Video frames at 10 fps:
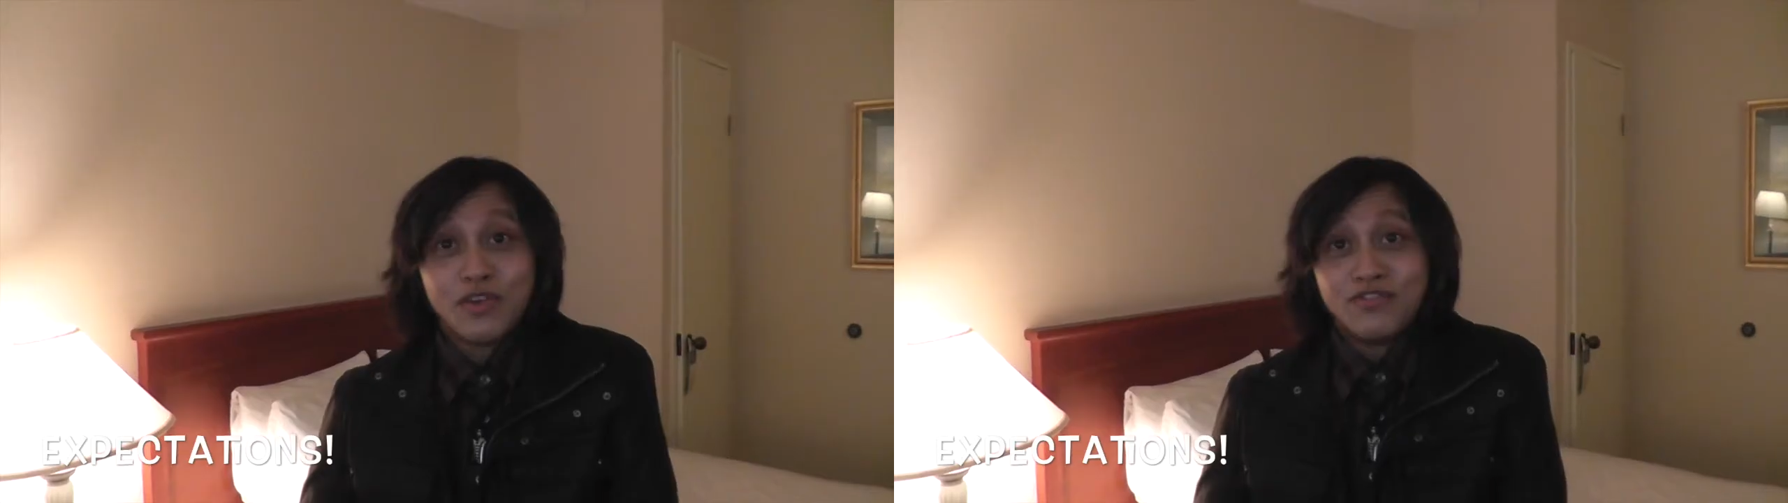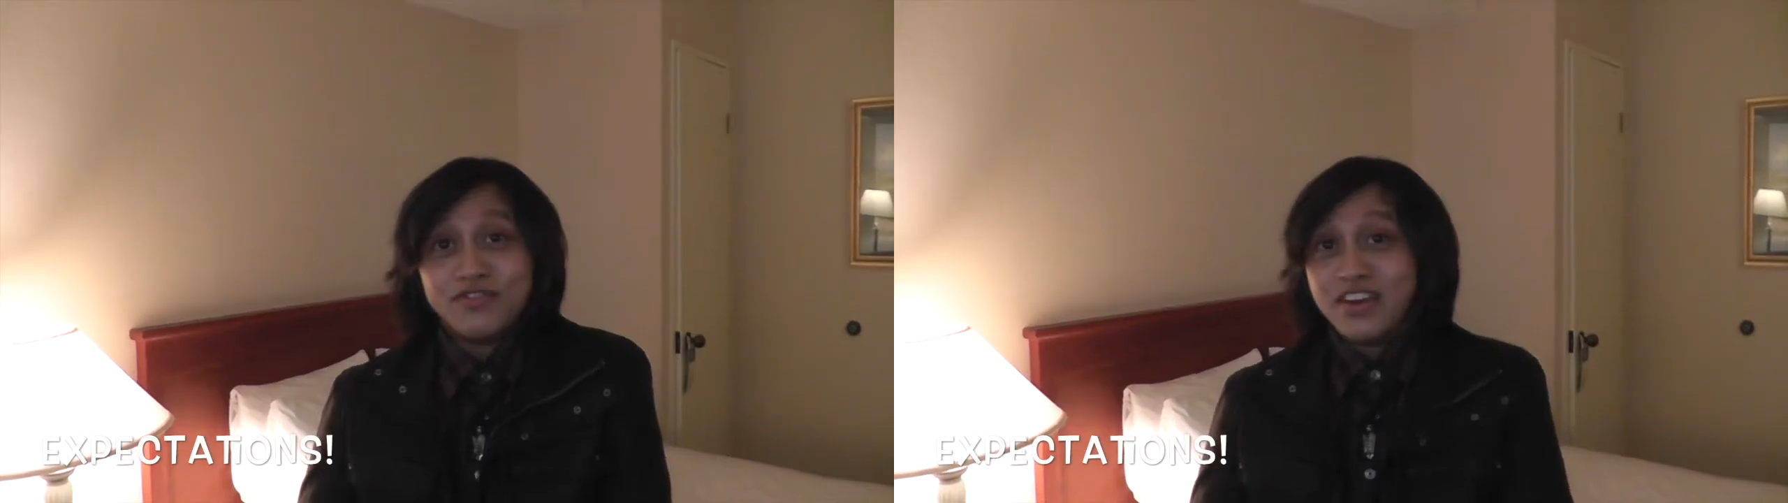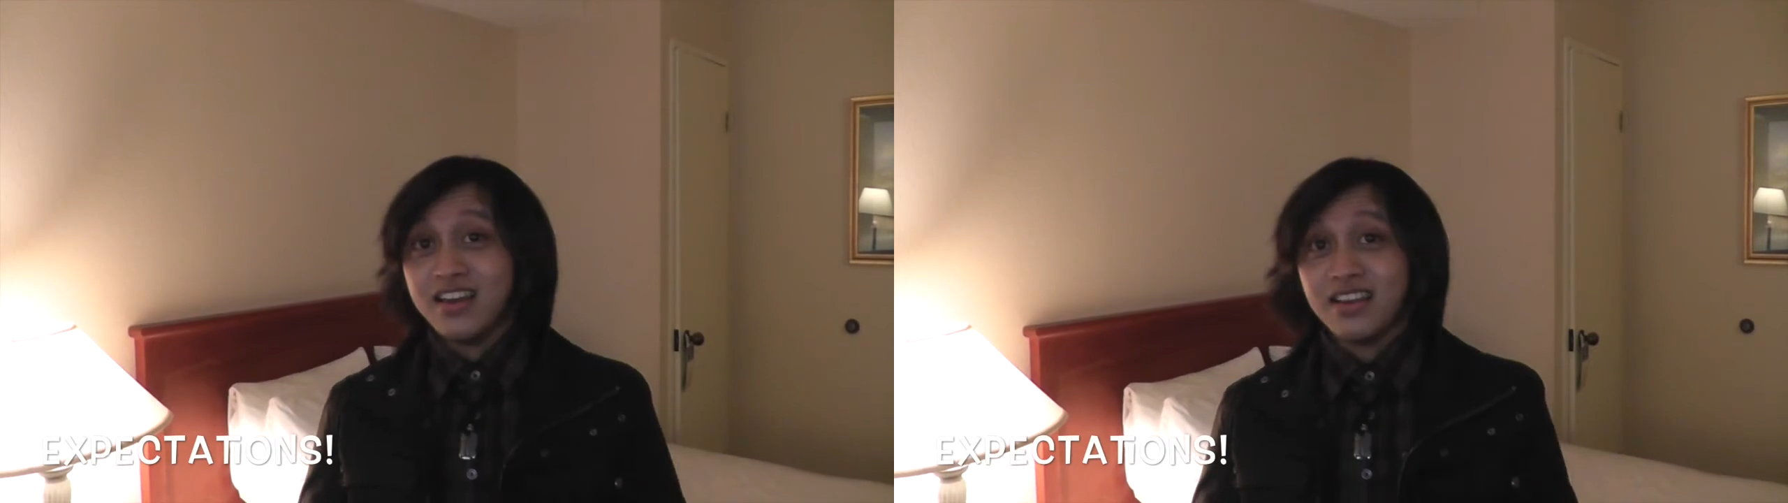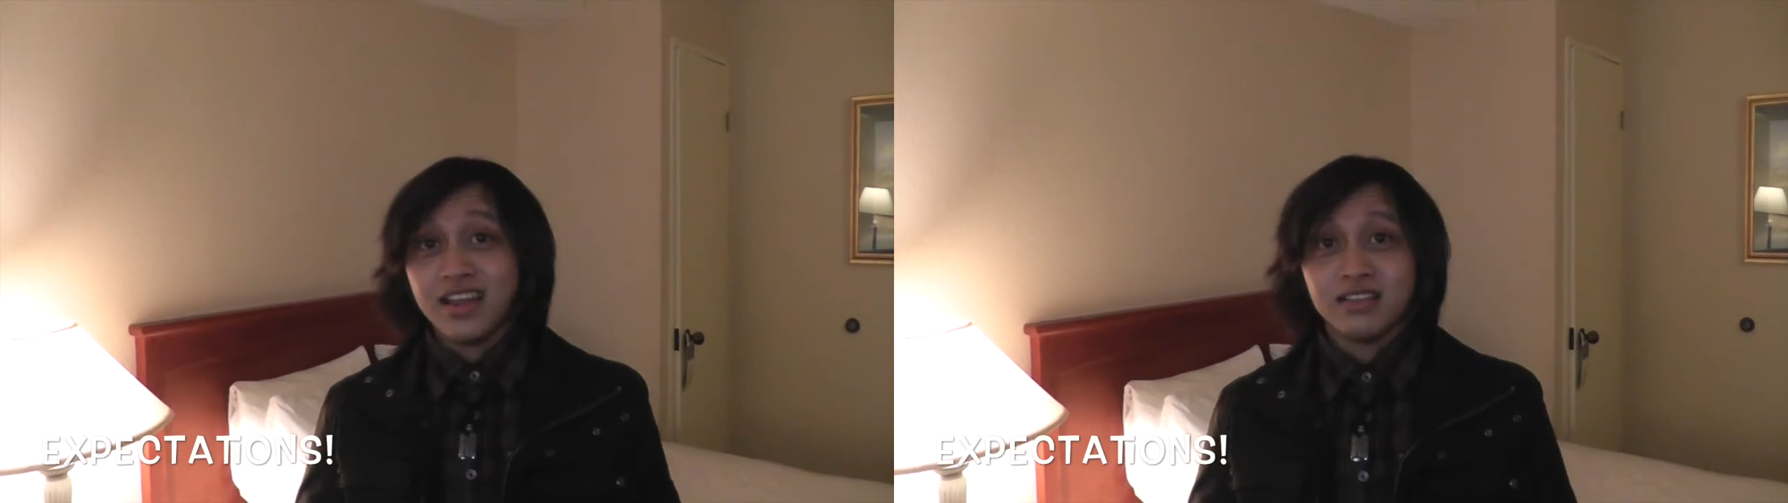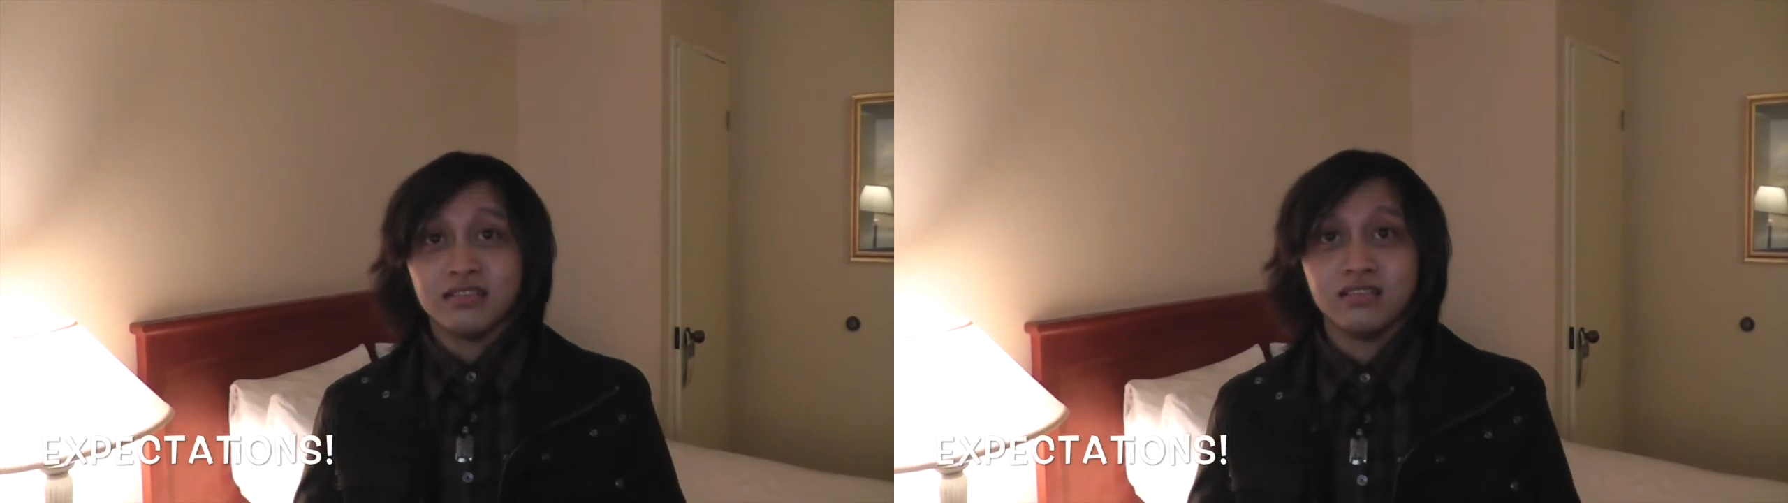To have fun
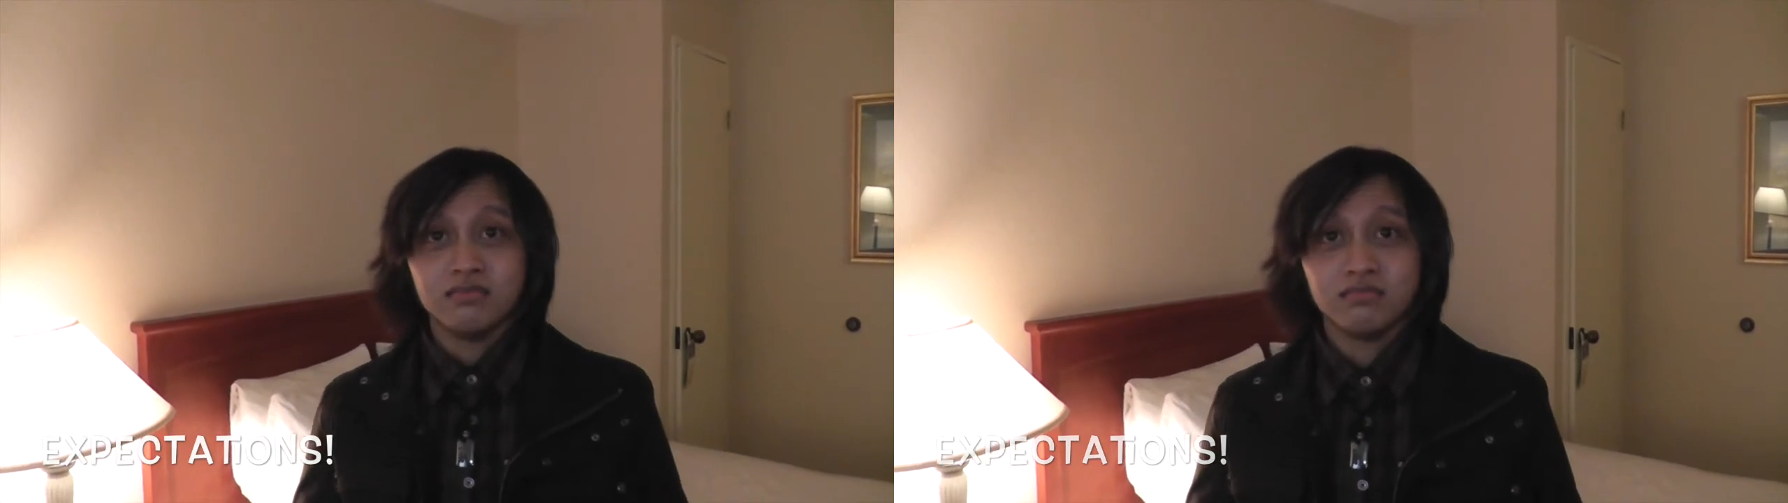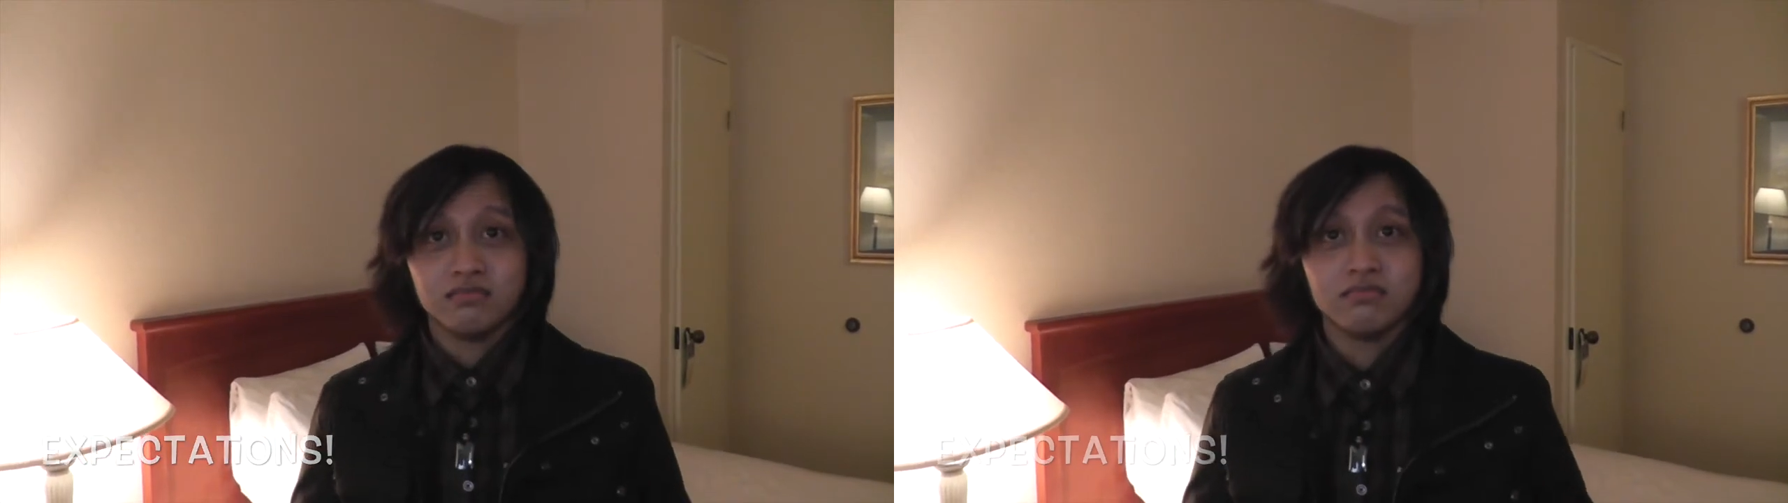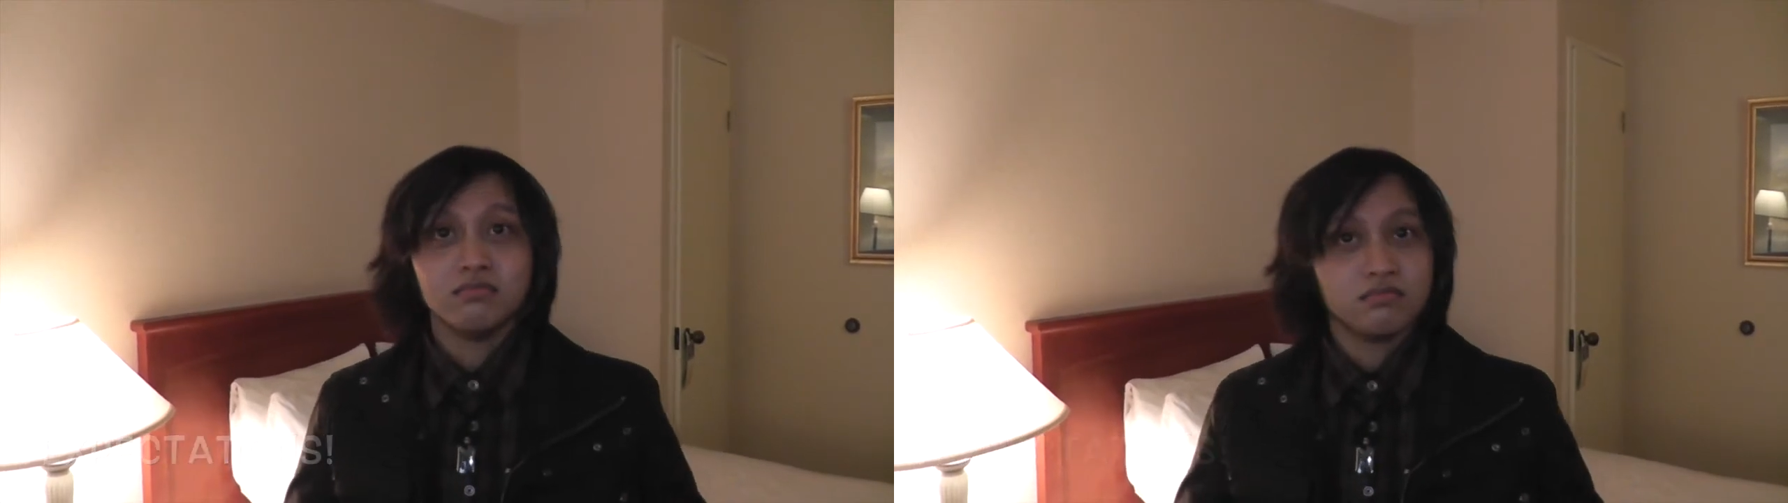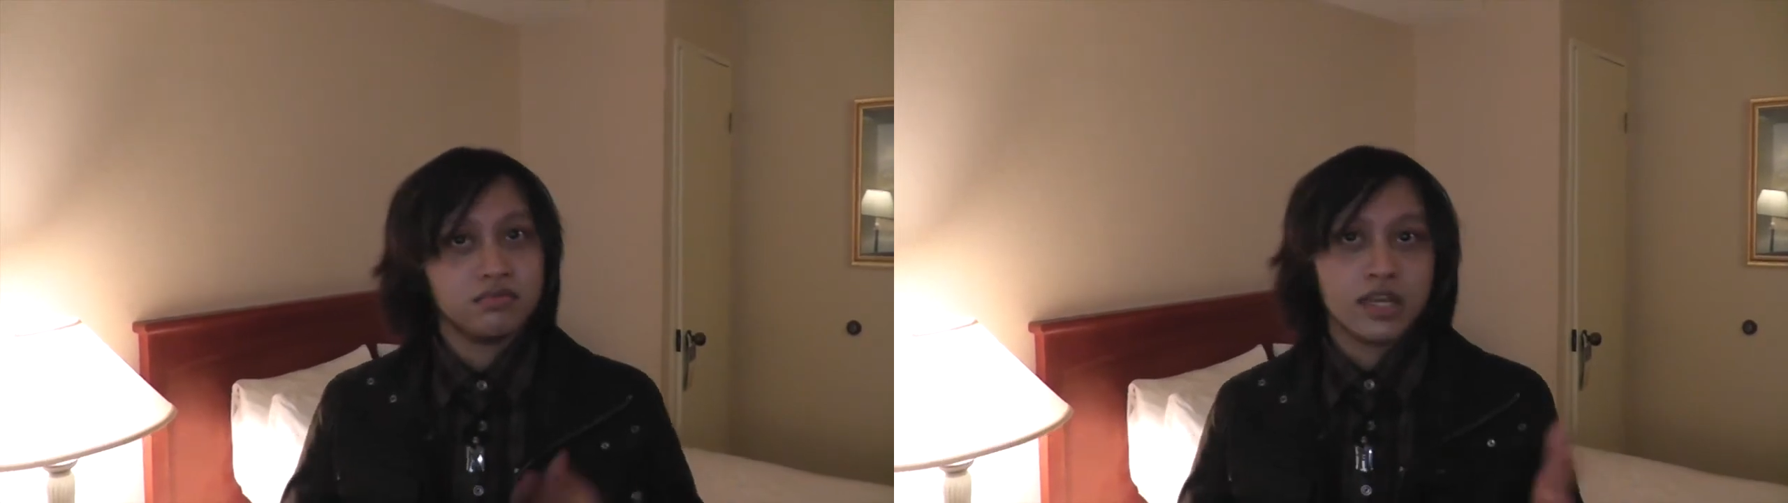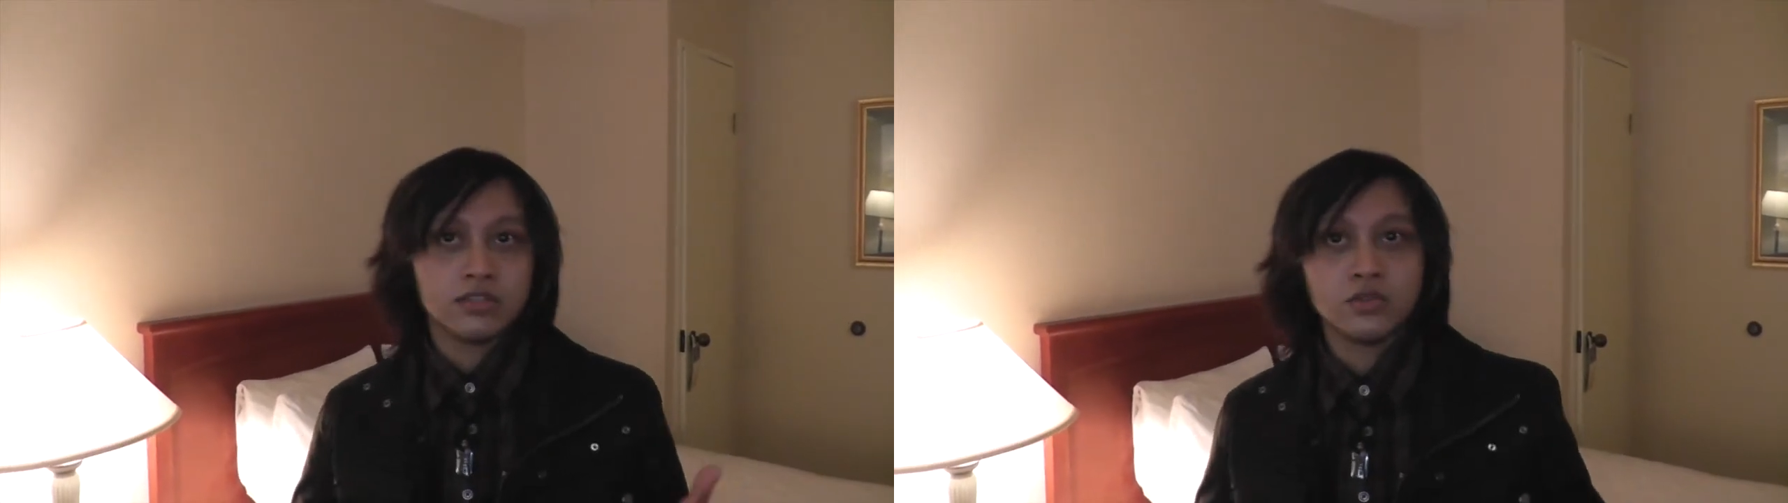and
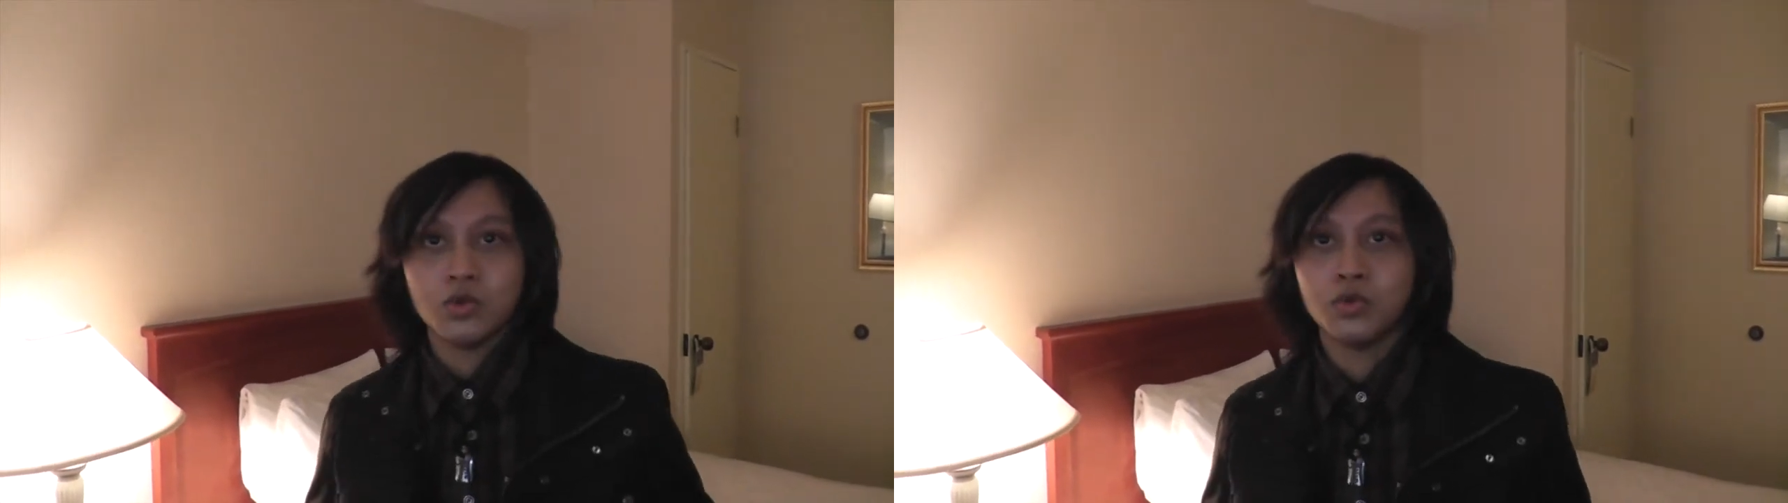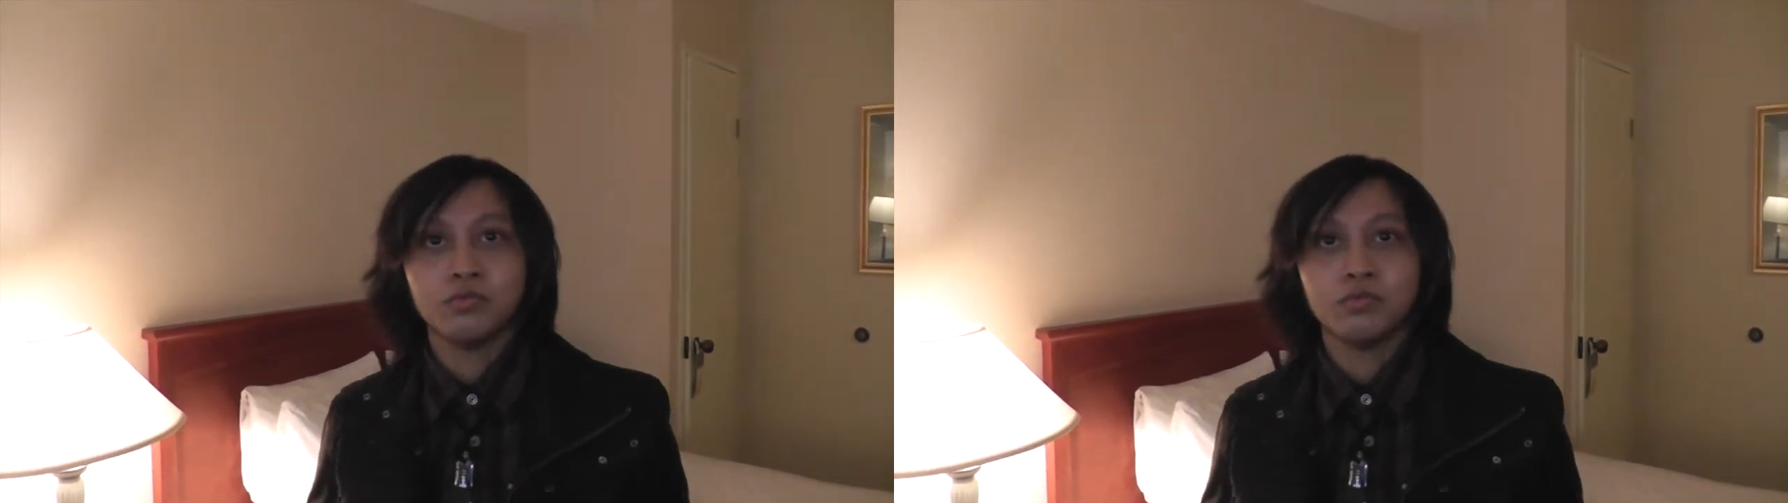get to know